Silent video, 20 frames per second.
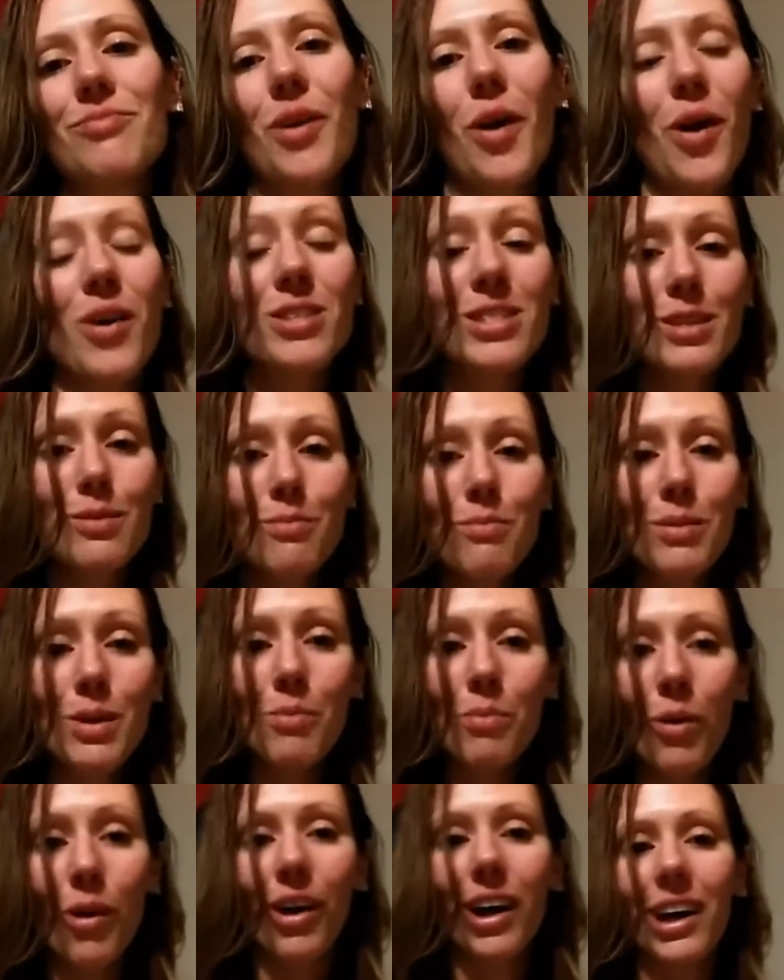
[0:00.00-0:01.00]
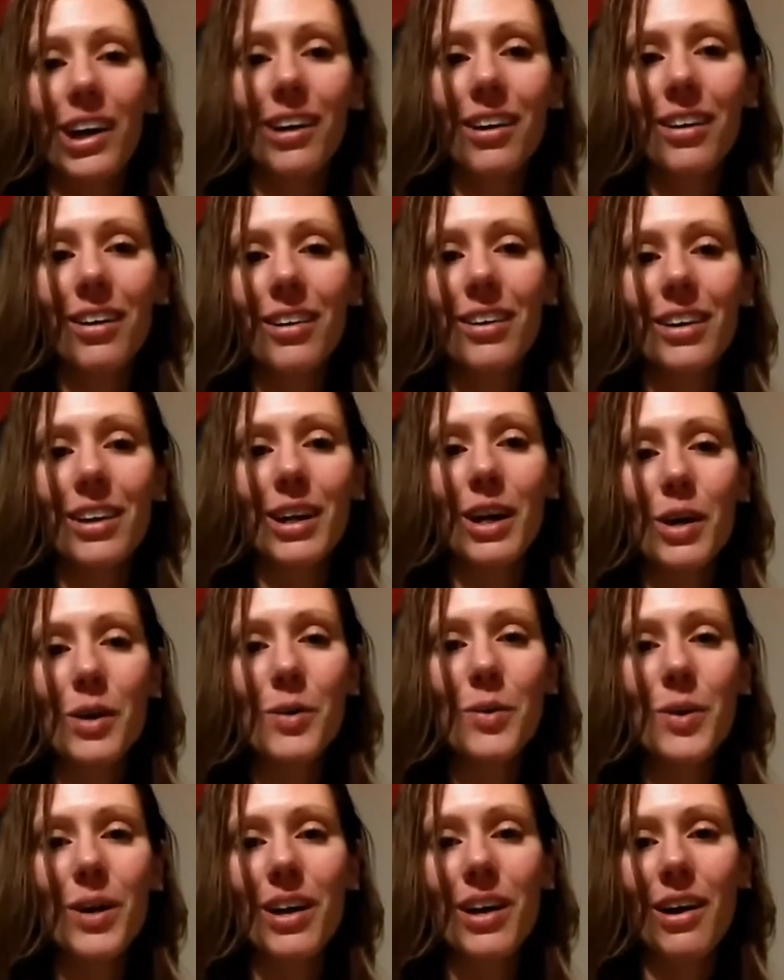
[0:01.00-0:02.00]
awesome memory.
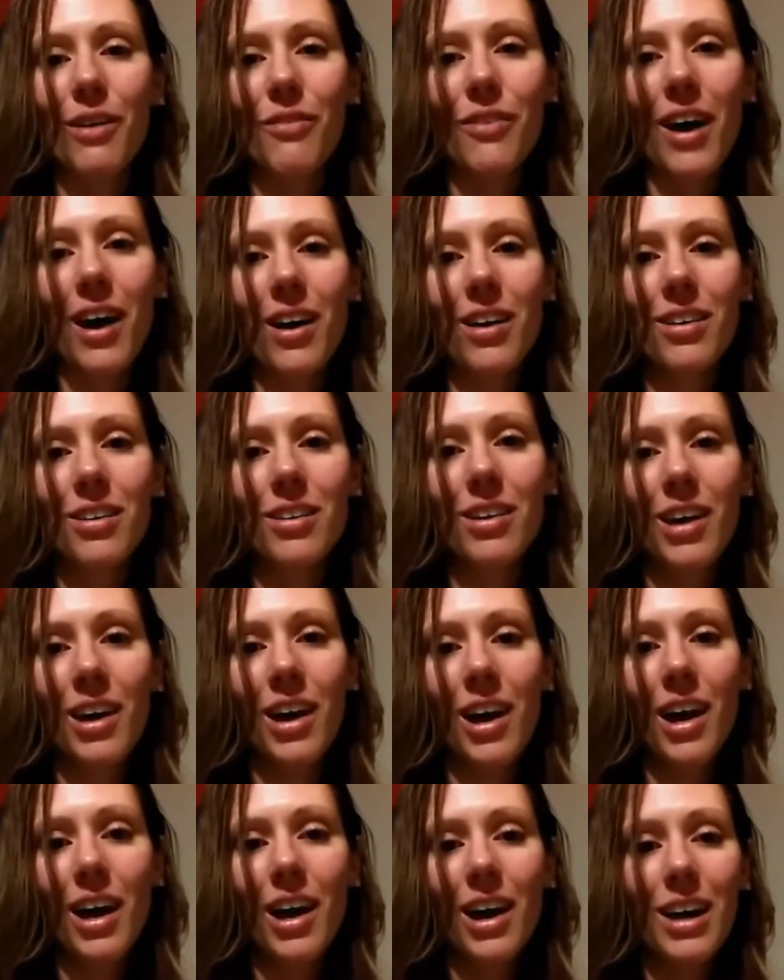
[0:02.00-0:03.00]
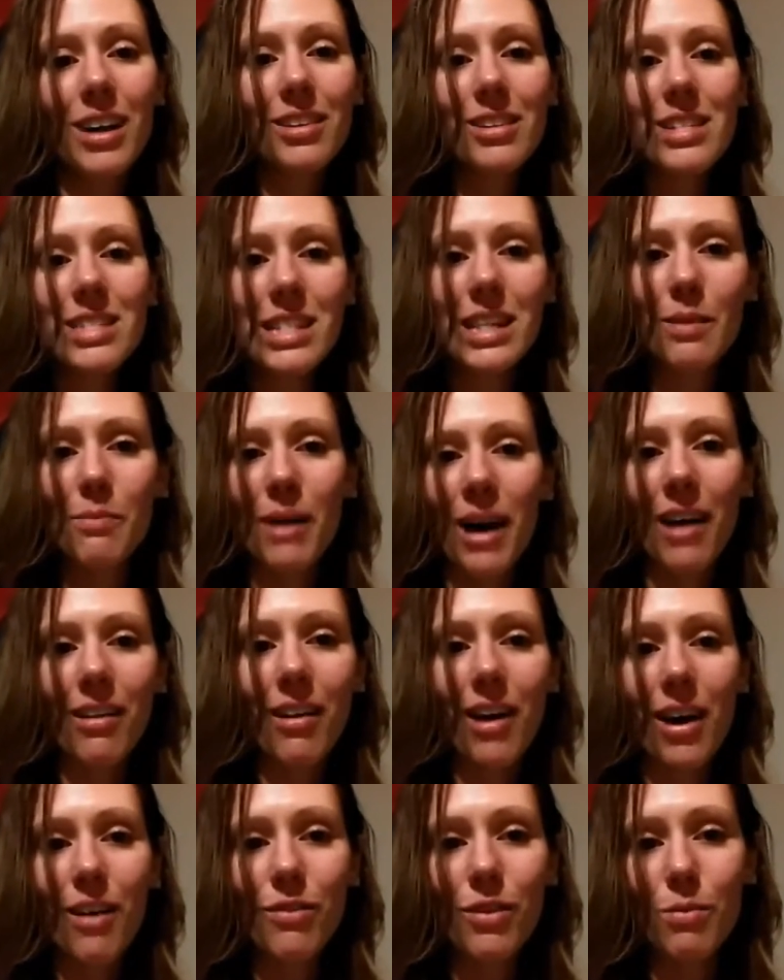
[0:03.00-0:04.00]
And I find, at least in my
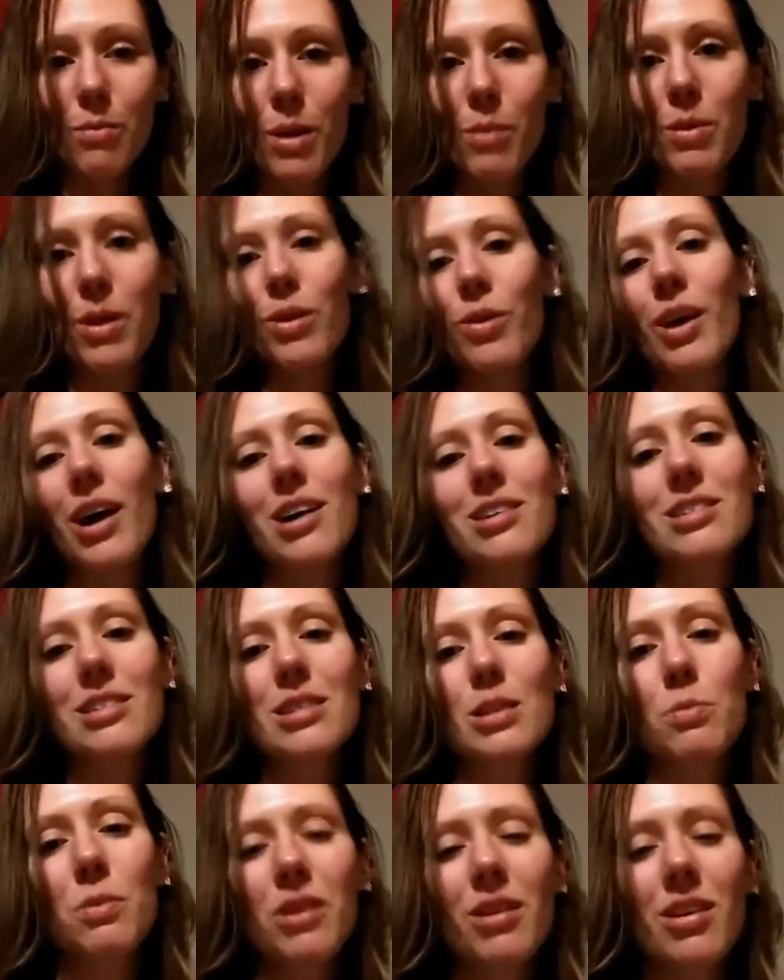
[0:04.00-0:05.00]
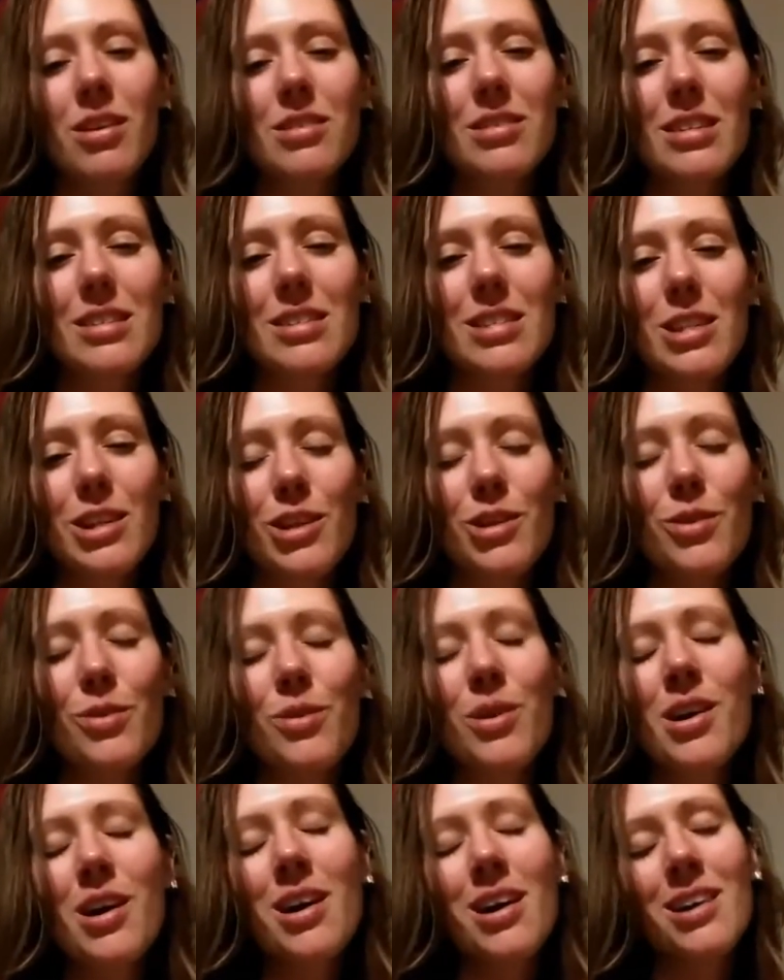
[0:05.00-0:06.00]
life, and maybe you guys experience this too,
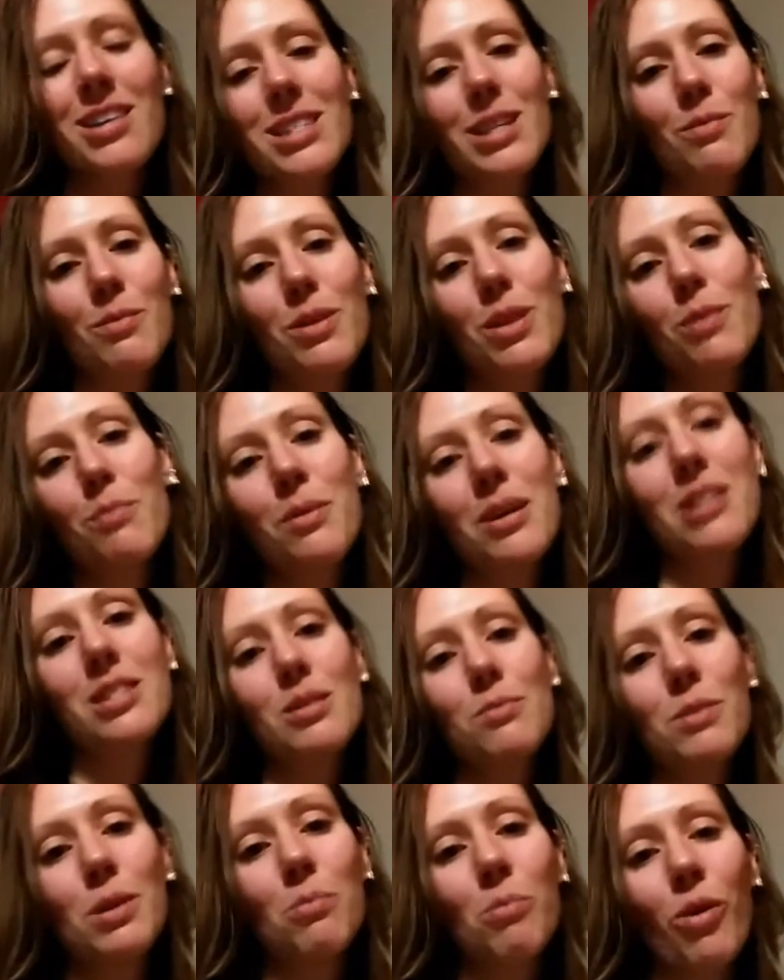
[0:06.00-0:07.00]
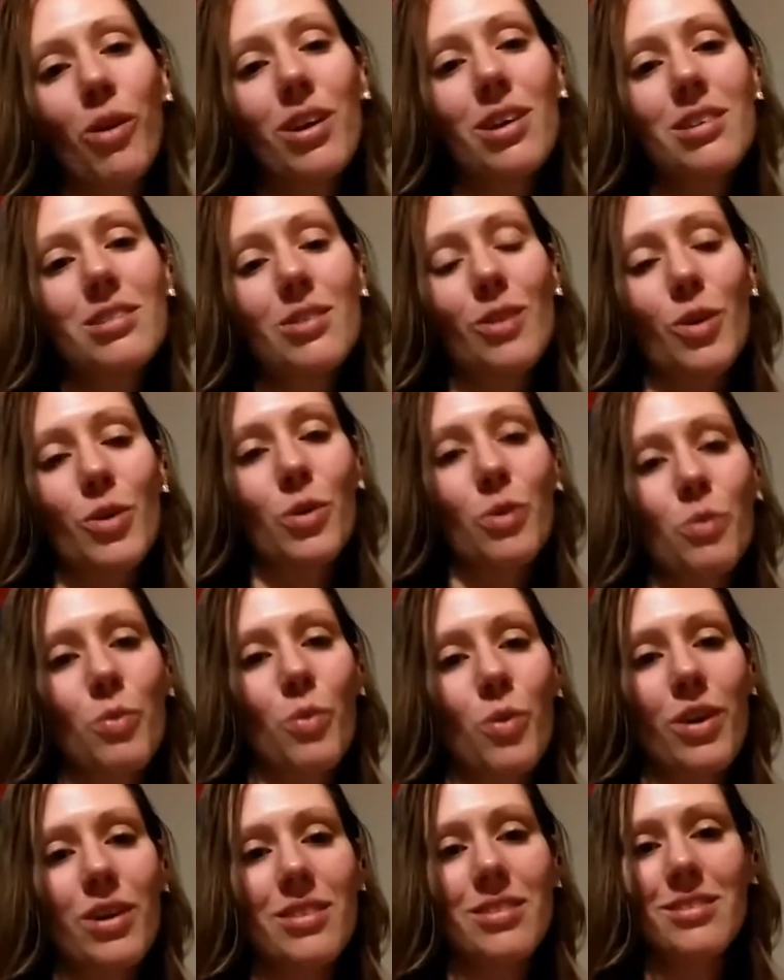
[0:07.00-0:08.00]
some of the best memories are the
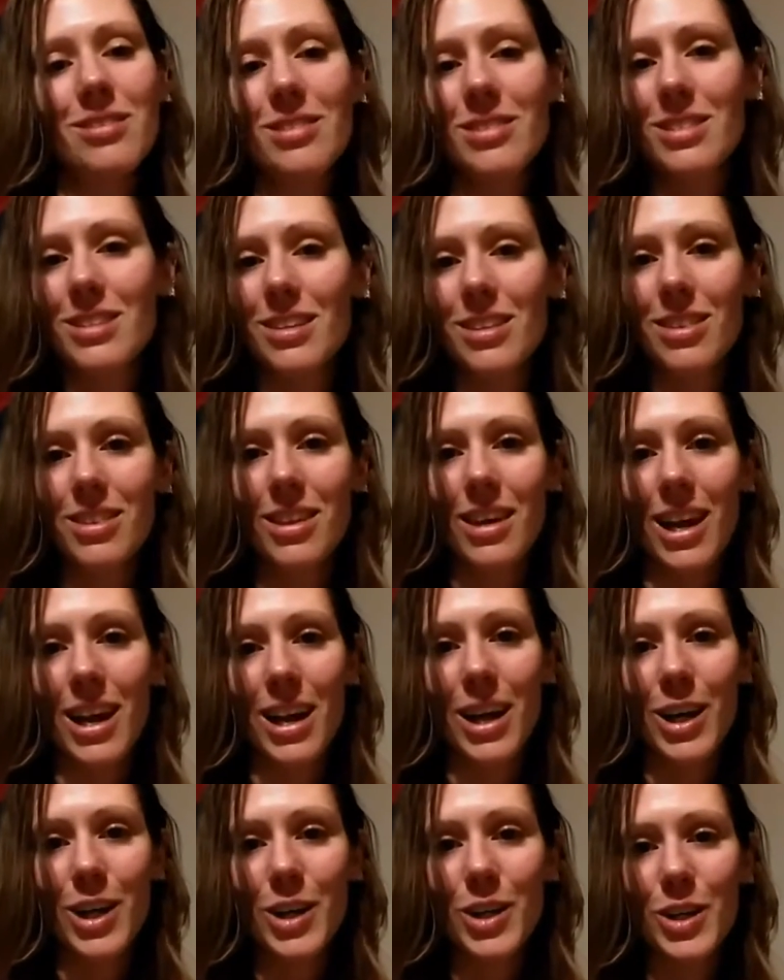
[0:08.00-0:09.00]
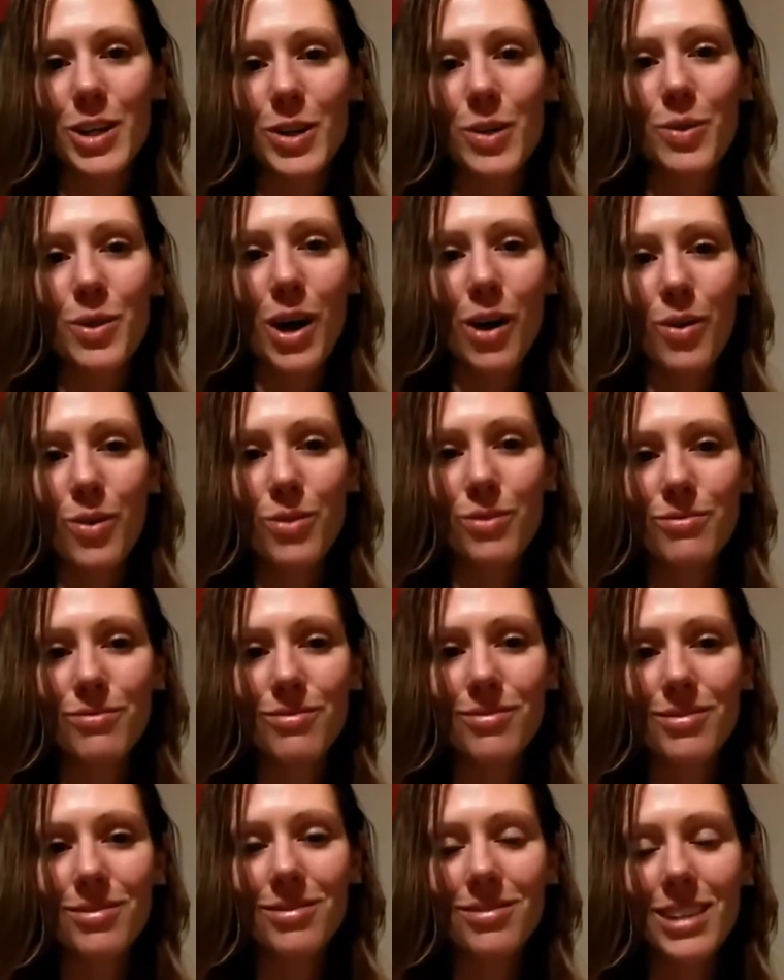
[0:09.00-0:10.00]
ones that you don't
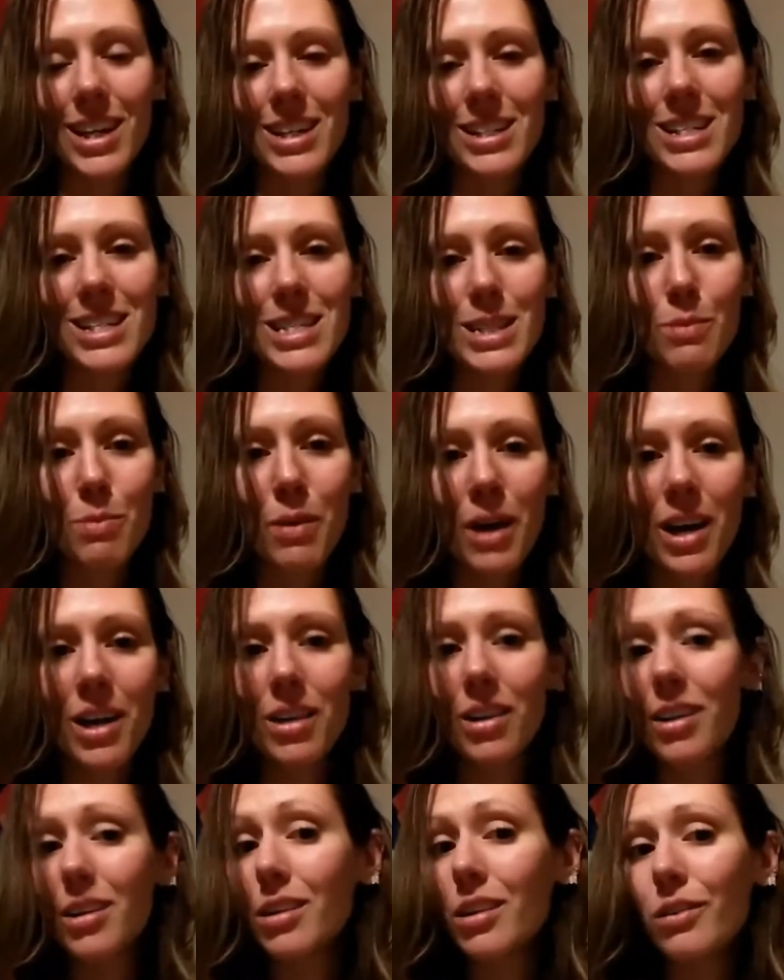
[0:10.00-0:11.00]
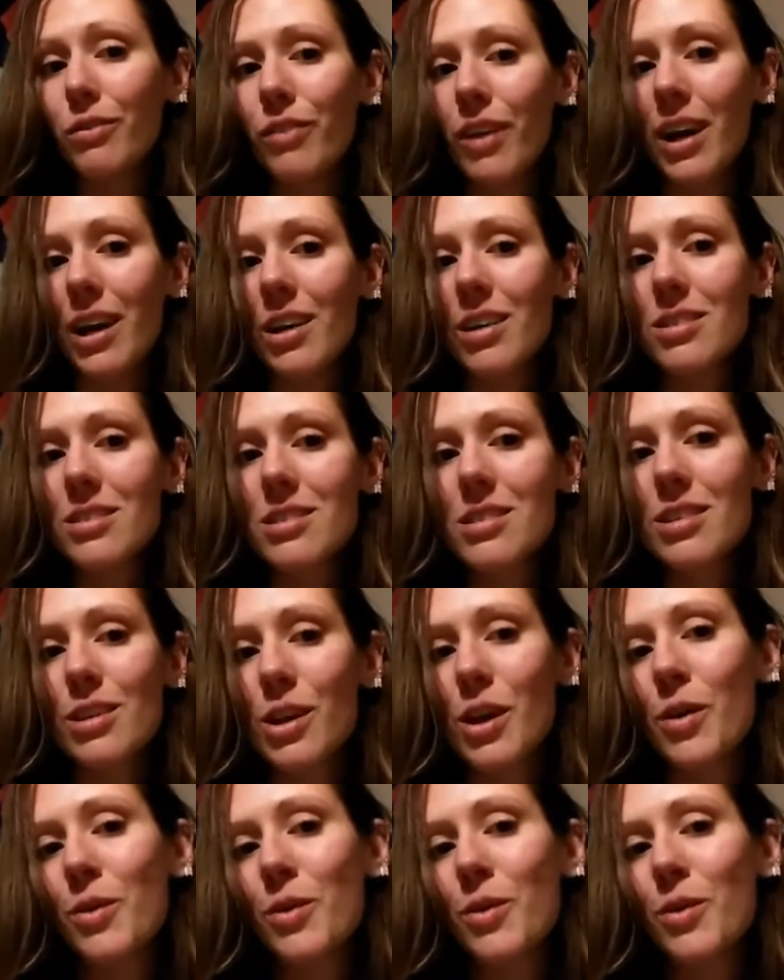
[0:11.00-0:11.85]
anticipate in advance.